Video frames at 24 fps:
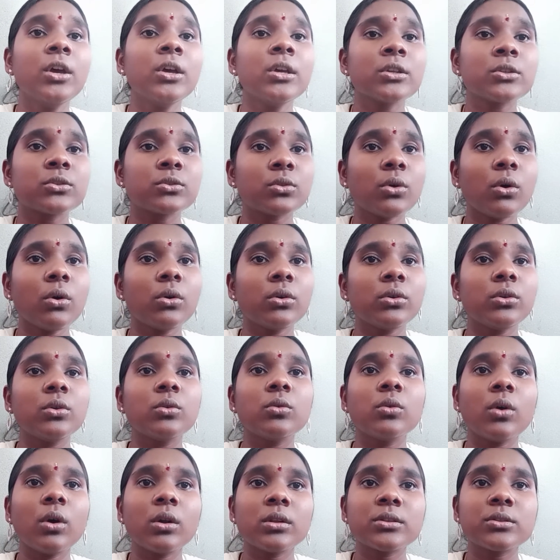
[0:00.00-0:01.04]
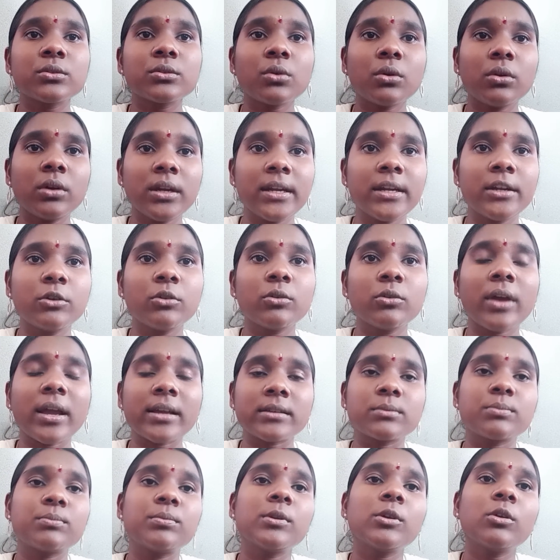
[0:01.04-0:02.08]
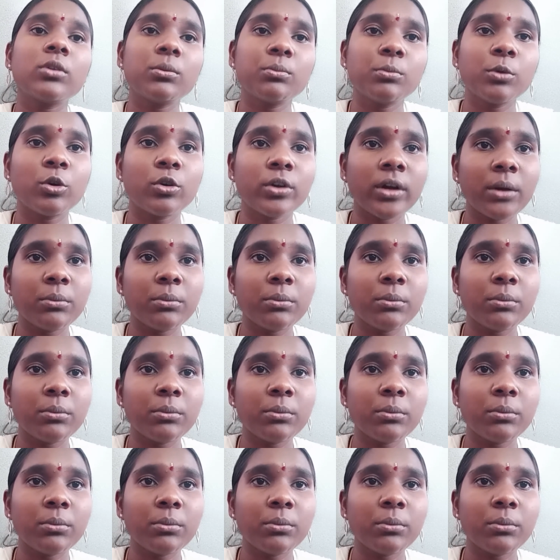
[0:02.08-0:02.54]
So you also need to explore more